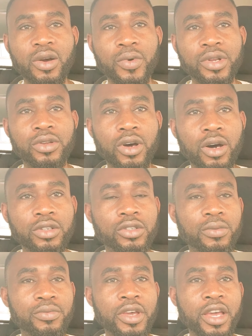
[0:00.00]
will not
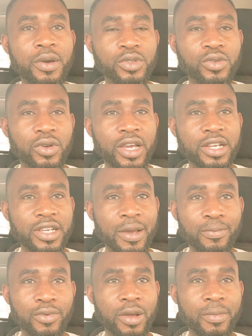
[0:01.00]
be able to get
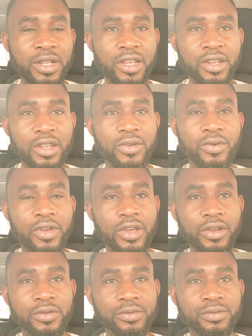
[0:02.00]
employment in the
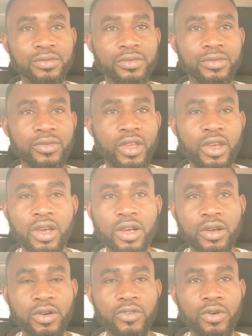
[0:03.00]
UK.
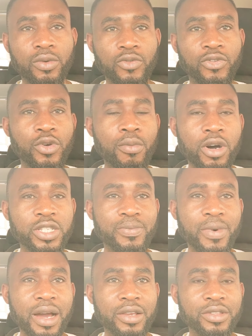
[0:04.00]
Few
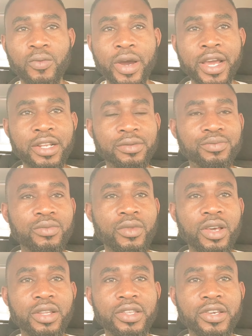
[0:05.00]
months back, when
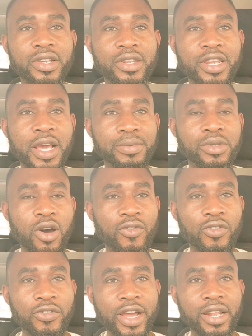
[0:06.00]
the names
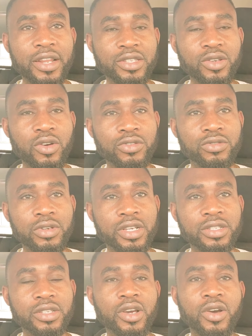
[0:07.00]
of red list
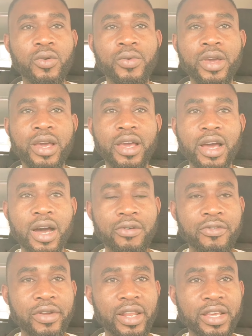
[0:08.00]
countries were
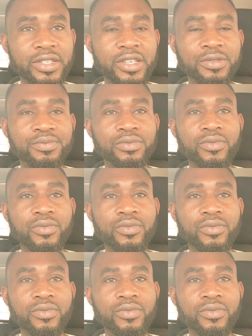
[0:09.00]
released,